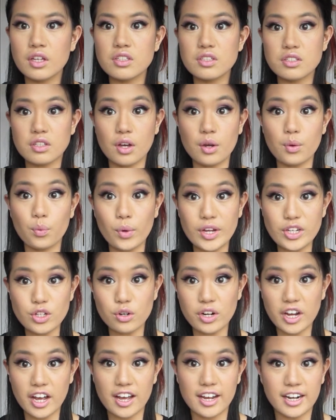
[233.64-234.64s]
So when
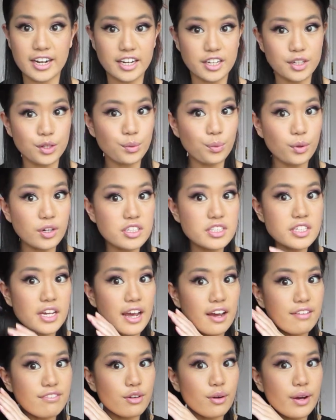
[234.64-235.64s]
you're curling, you want to
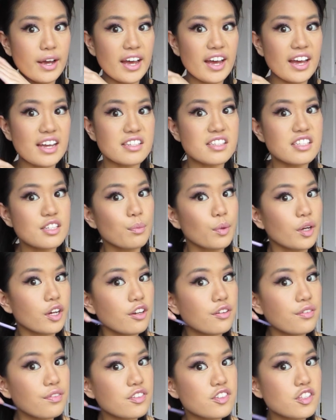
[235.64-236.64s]
have your hair
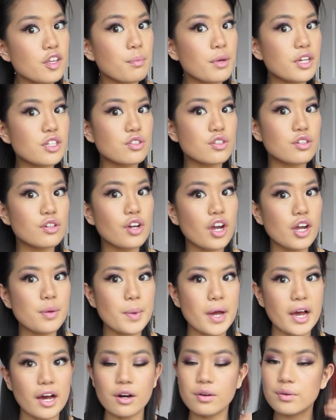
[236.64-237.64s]
smooth, so make sure you comb
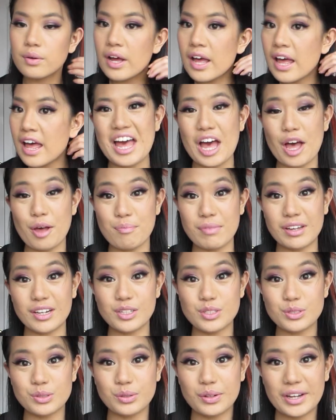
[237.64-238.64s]
it out and
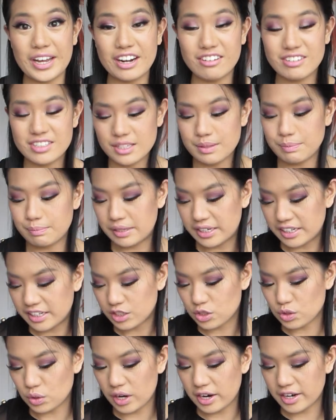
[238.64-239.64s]
make sure your hair is
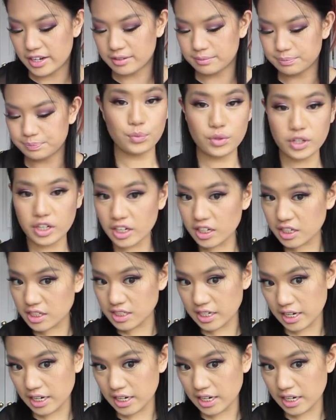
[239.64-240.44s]
completely dry. We're going to